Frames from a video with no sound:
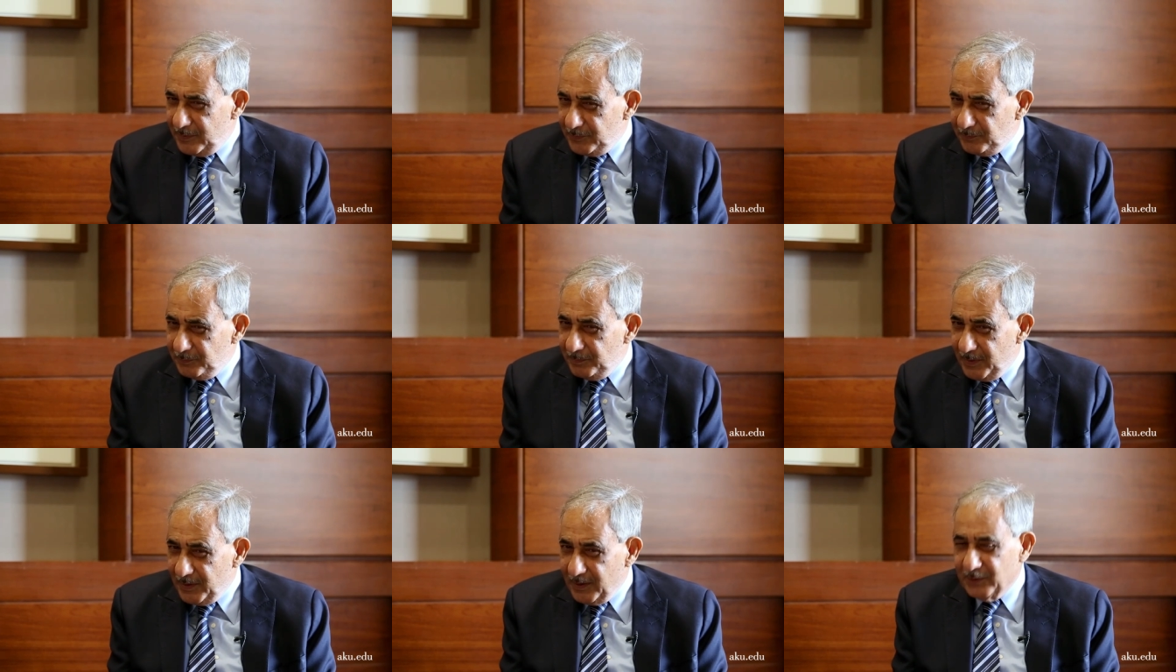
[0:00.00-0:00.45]

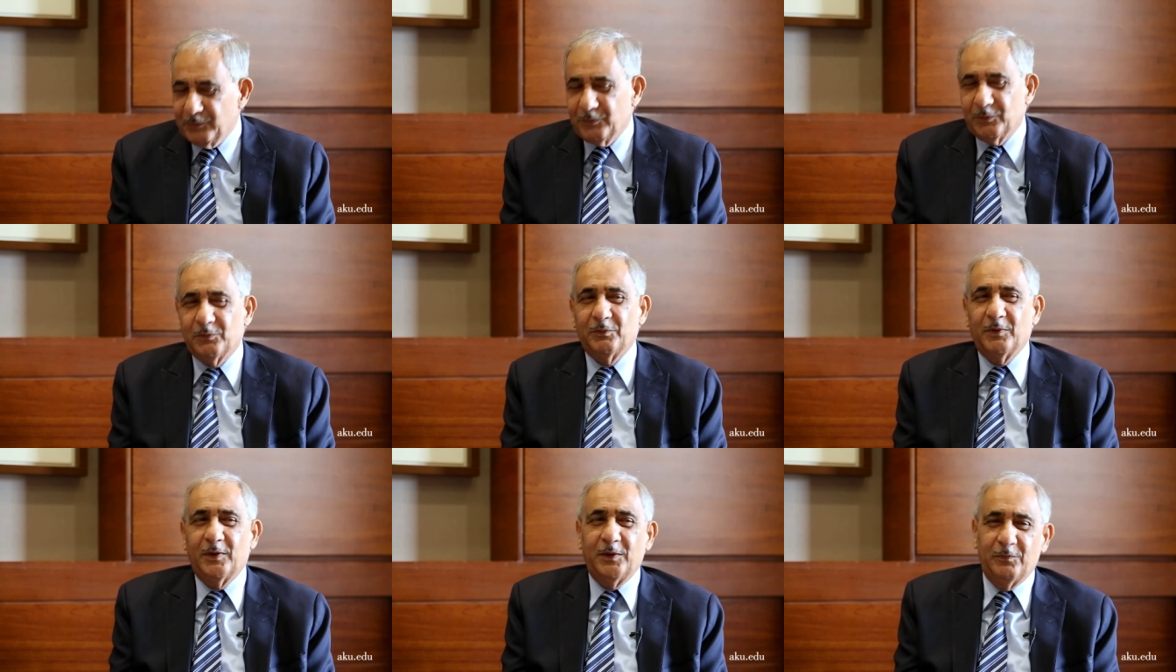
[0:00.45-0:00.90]
This place
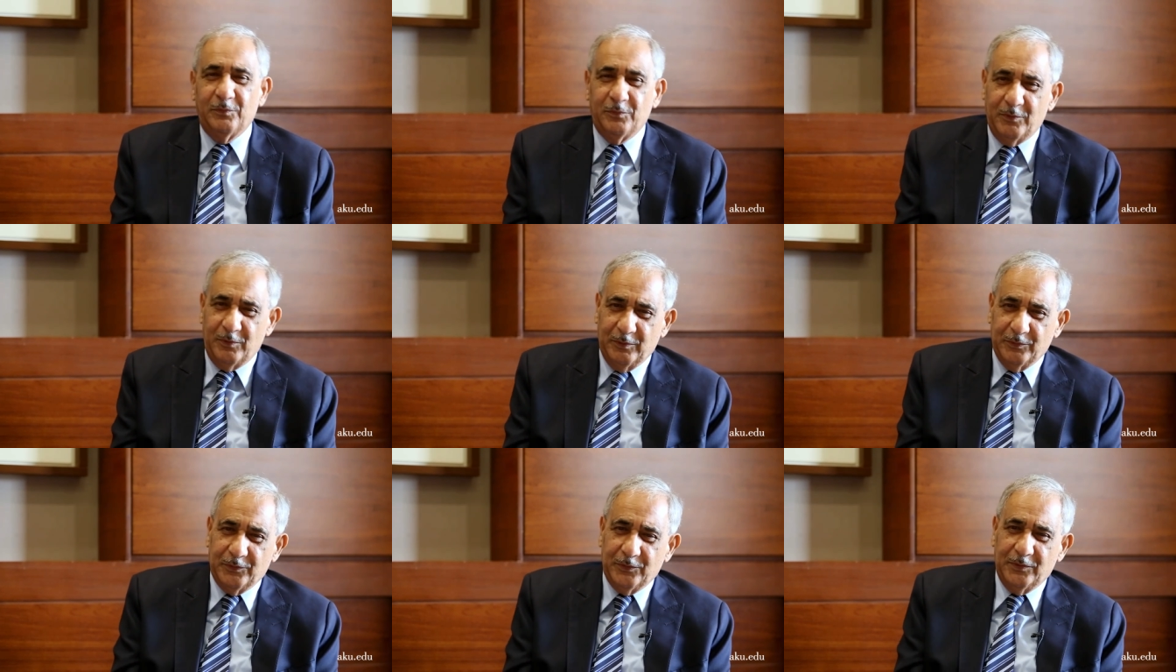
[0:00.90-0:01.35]
was very
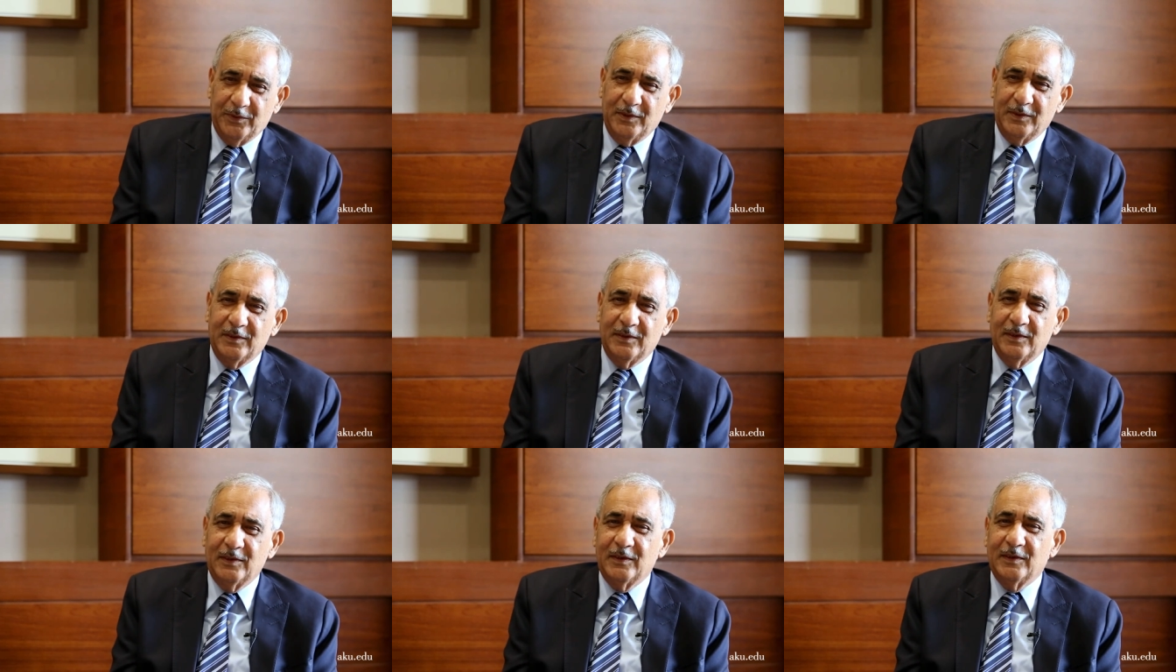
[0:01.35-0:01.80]

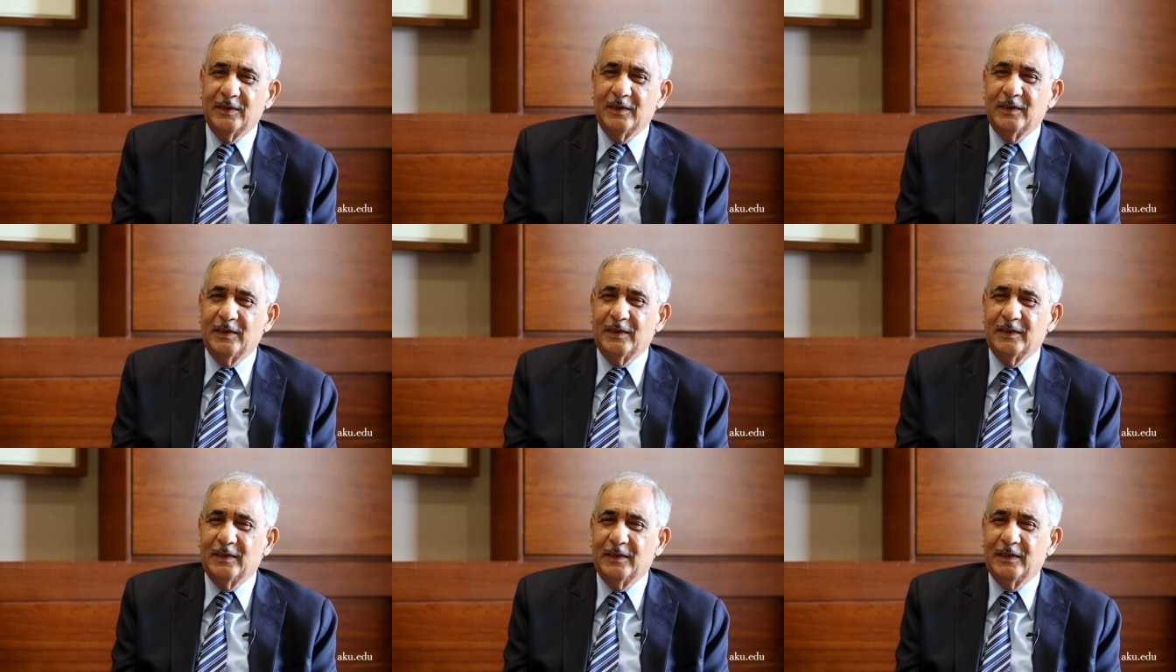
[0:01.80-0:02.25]
fortunate that
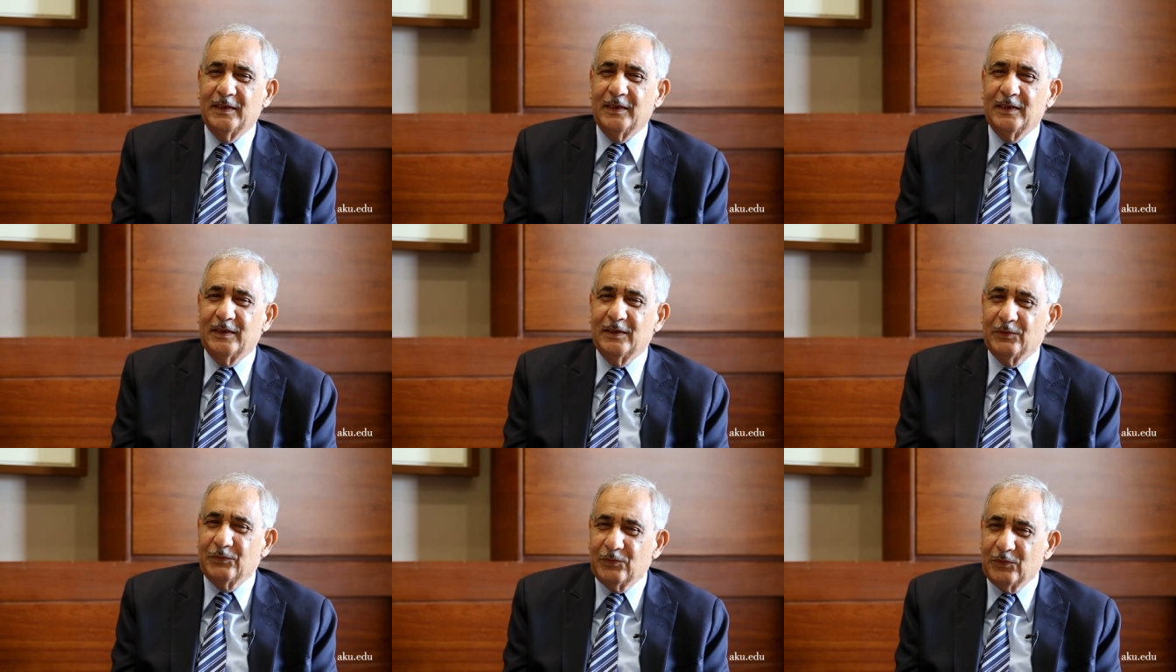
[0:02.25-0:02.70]
the
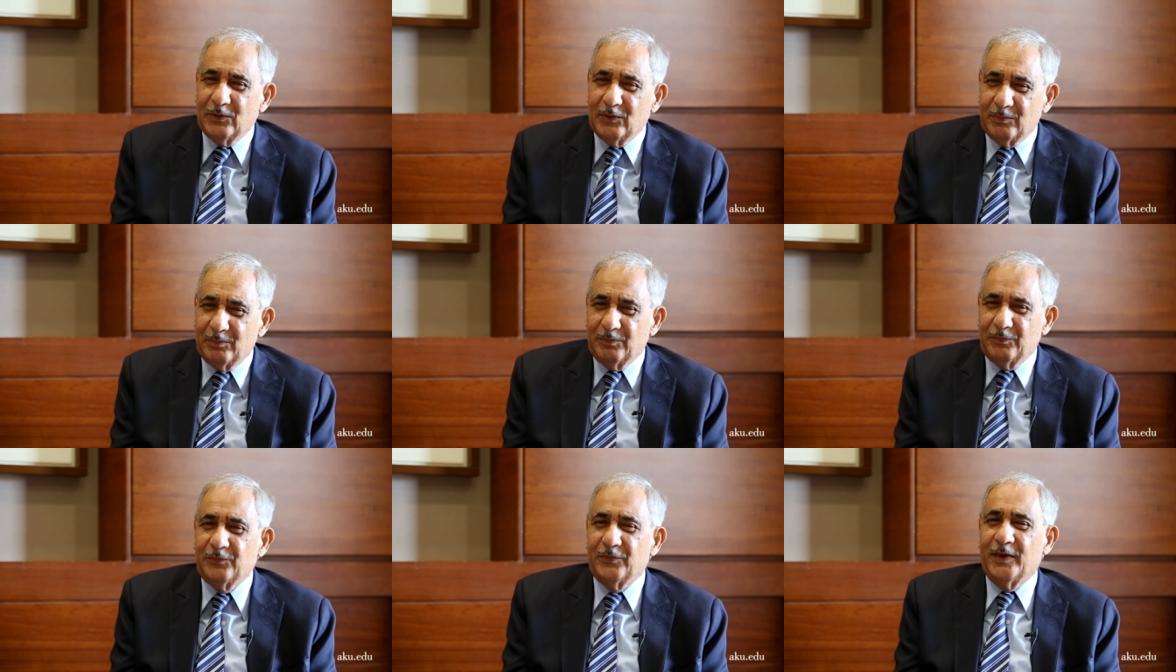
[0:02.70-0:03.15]

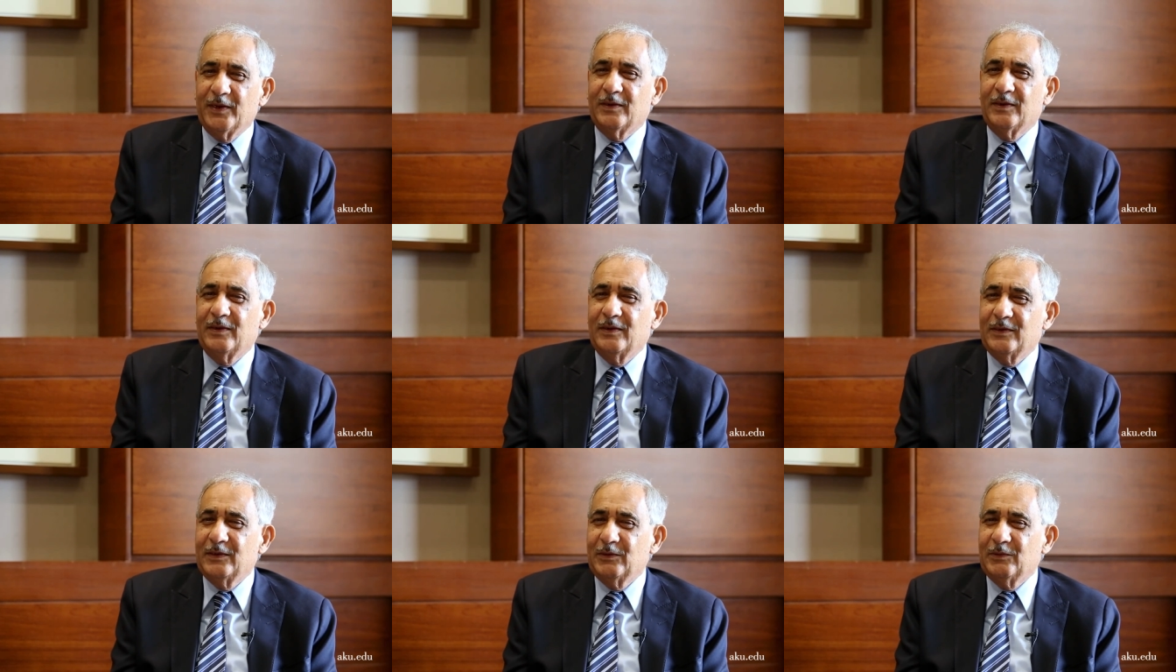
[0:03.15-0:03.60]
initial
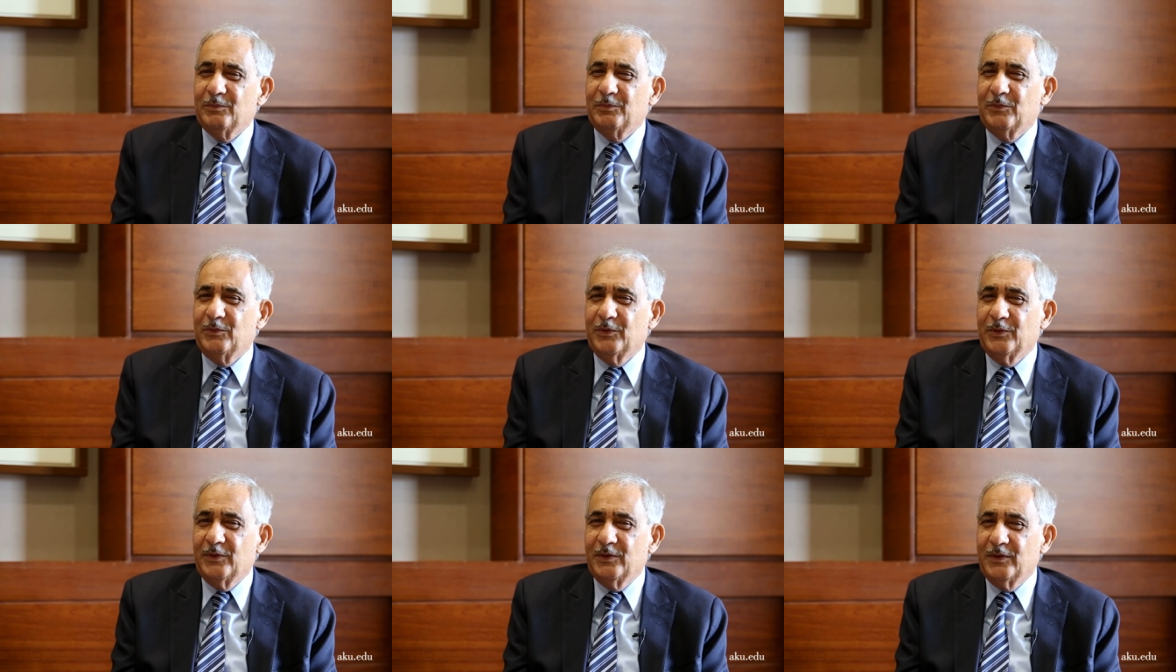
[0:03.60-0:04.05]
faculty
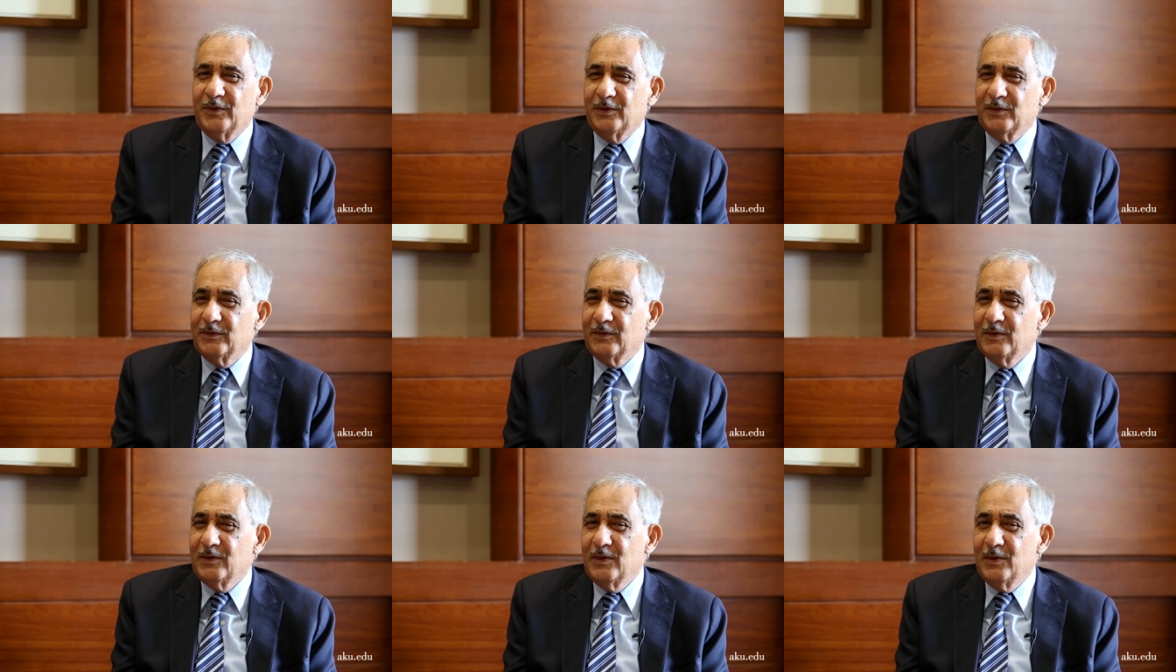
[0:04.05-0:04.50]

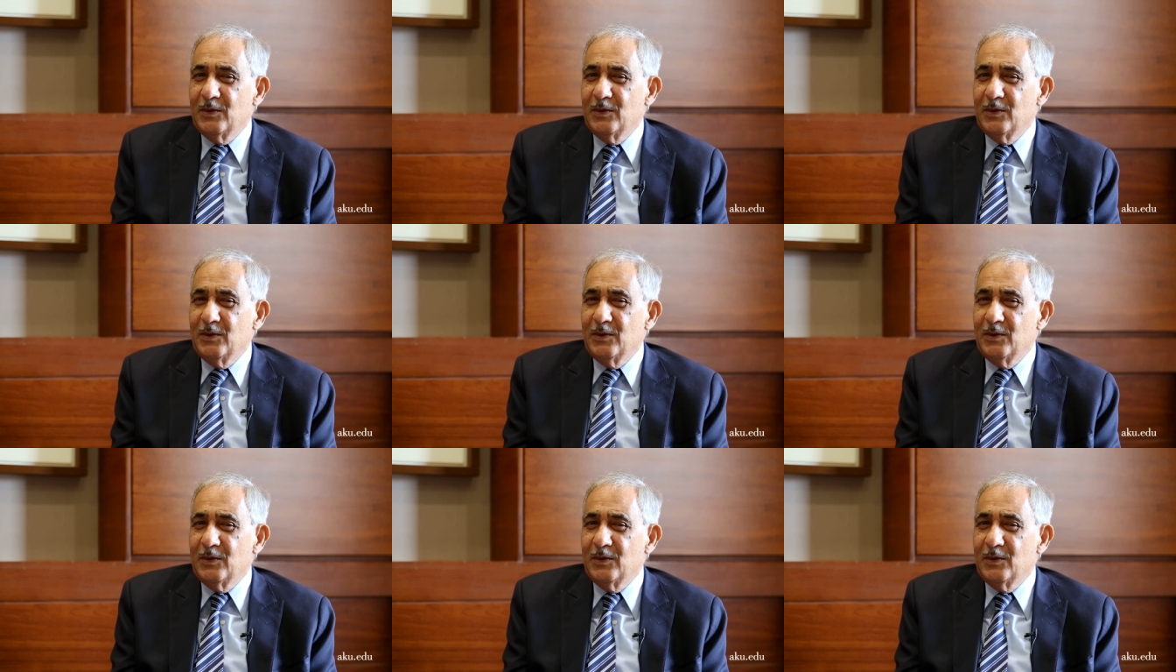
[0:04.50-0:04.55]
appointees